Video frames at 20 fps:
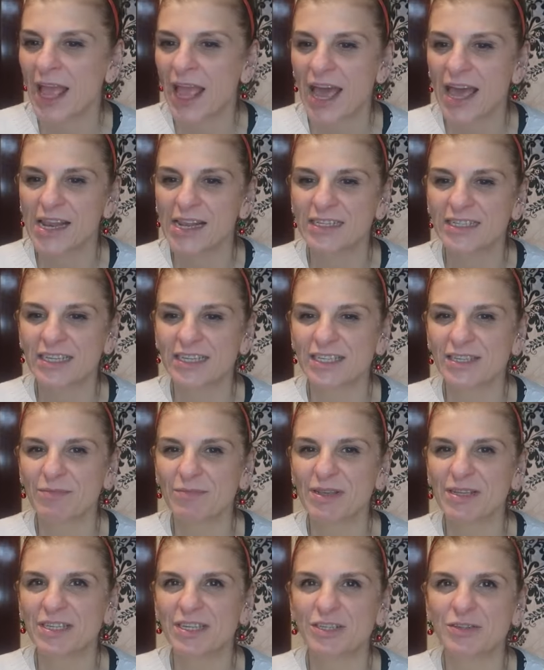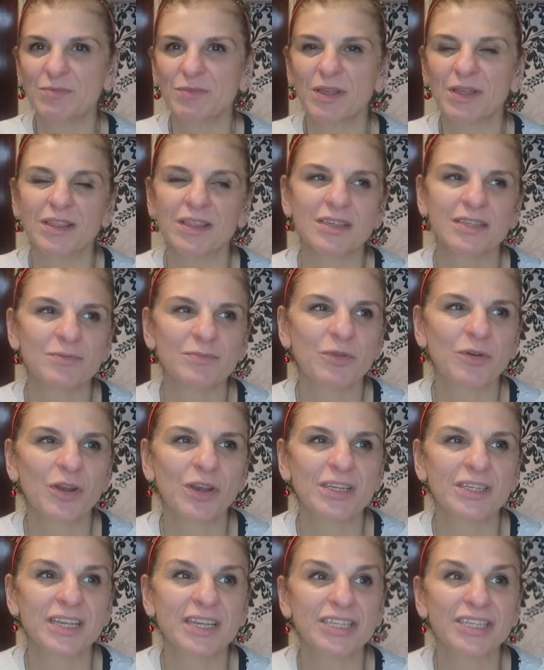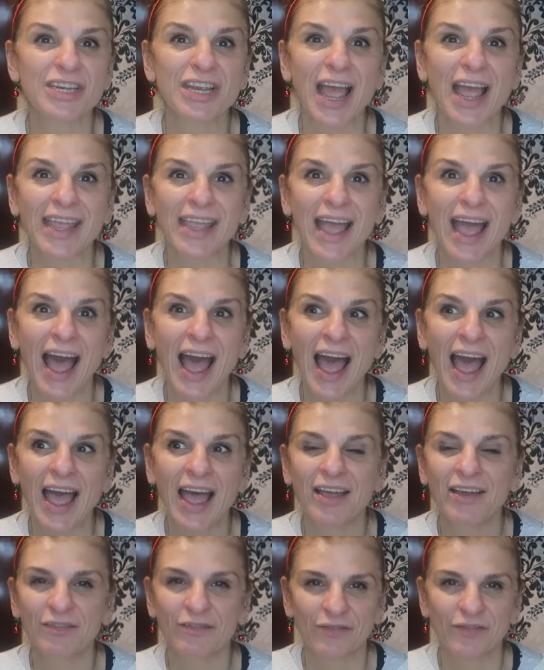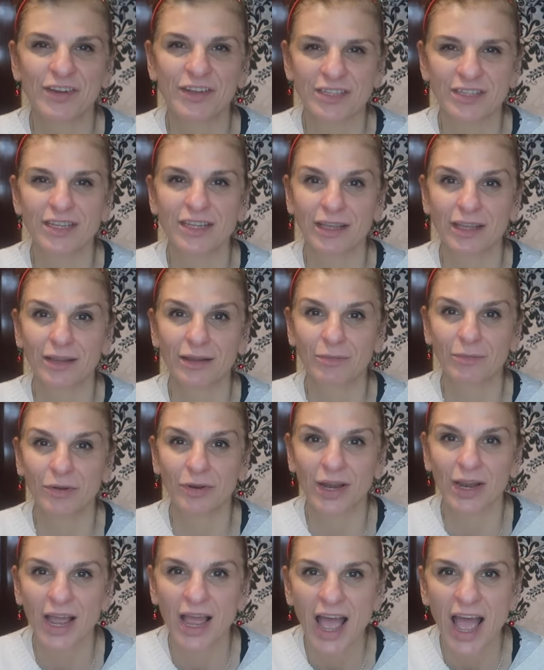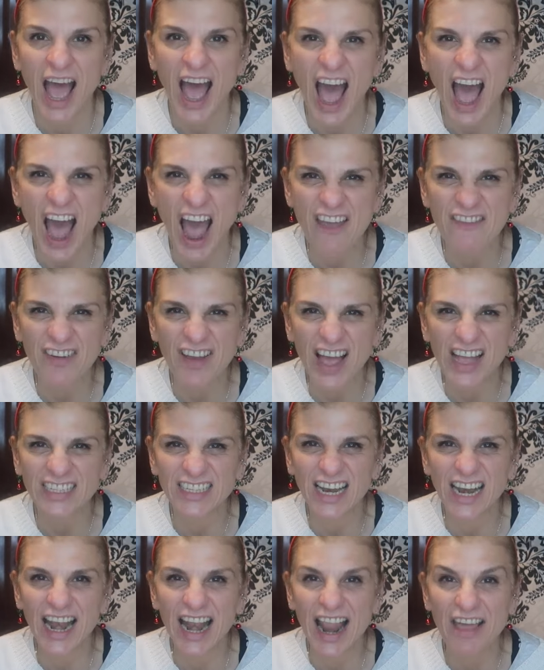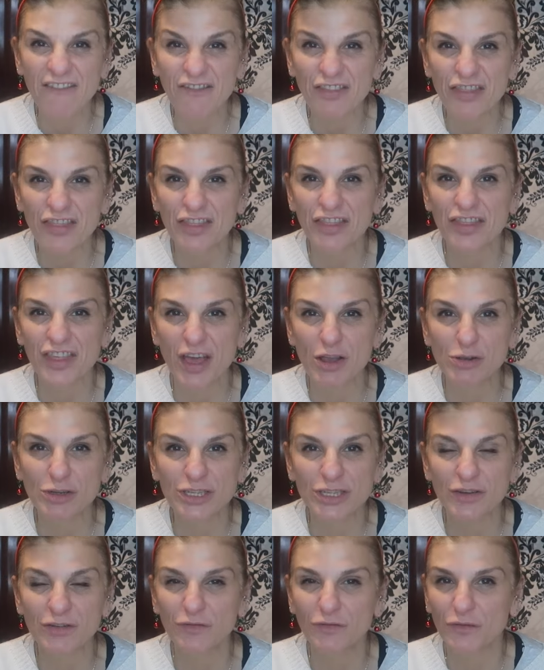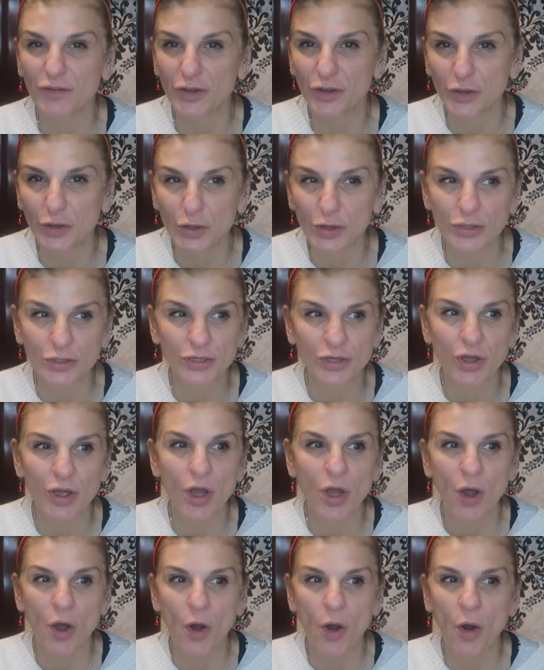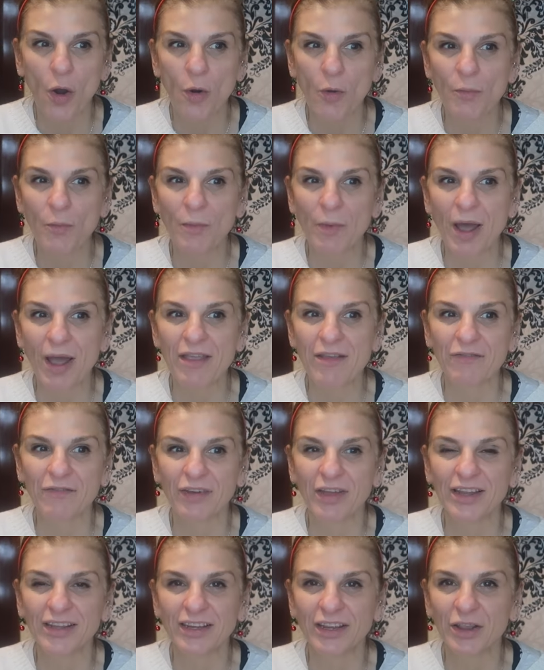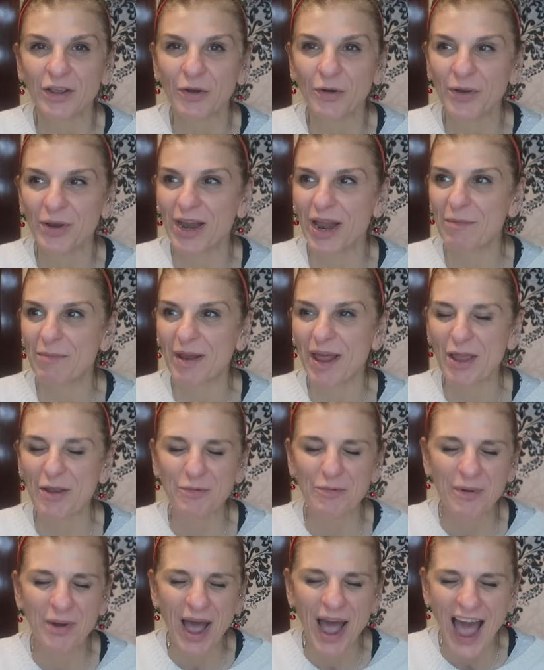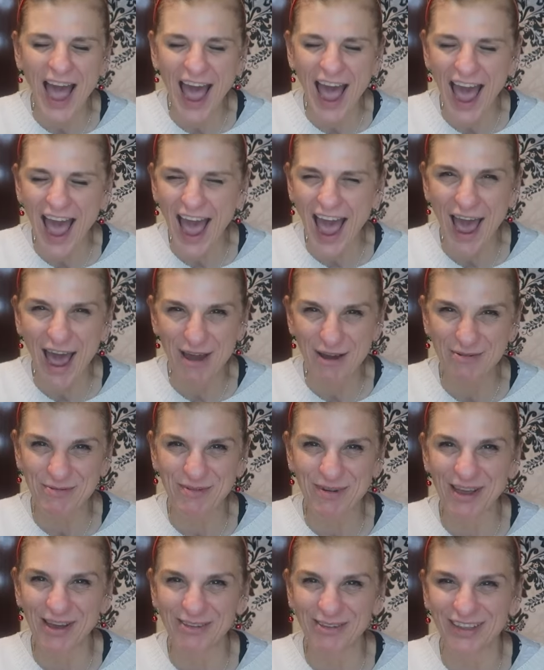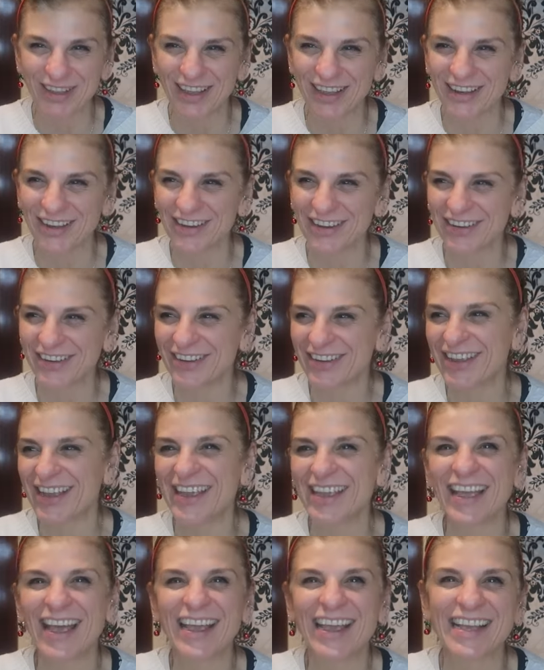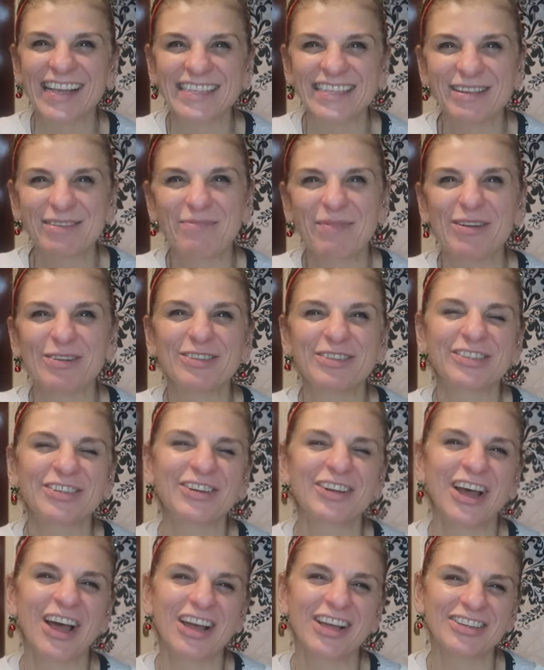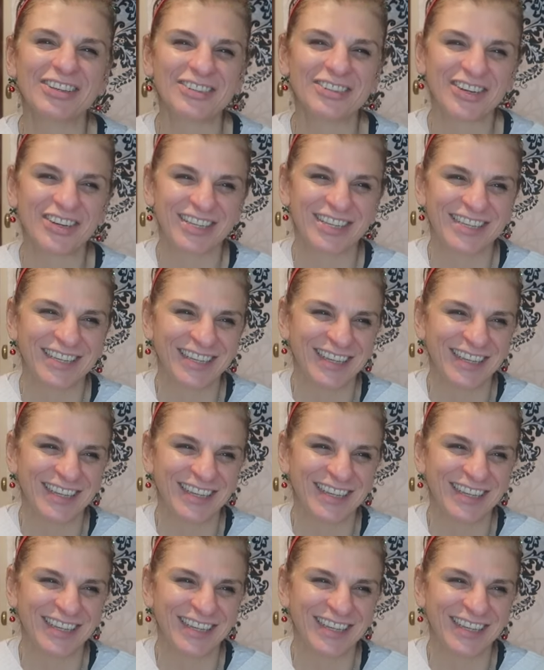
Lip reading: And he says, messaged me this morning, he says, yeah, first thing in the morning, I've had 11,000 views on my video. And I'm like, wow, well done you. Yeah, gets about 200